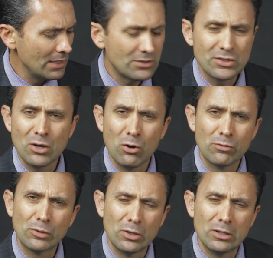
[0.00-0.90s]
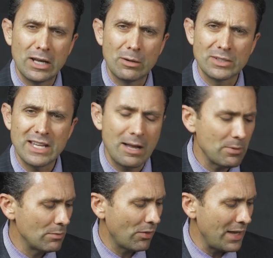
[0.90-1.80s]
And so overall, I was
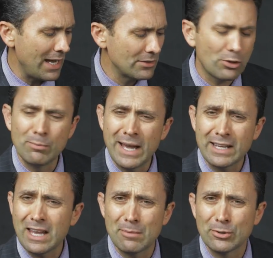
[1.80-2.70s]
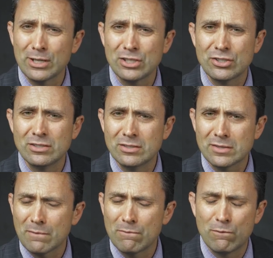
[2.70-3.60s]
happy with that. Chromatic
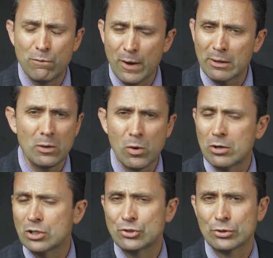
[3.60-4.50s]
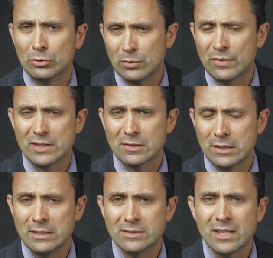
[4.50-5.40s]
aberrations, very well controlled with this
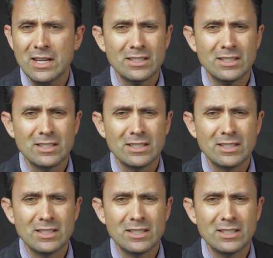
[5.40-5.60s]
lens.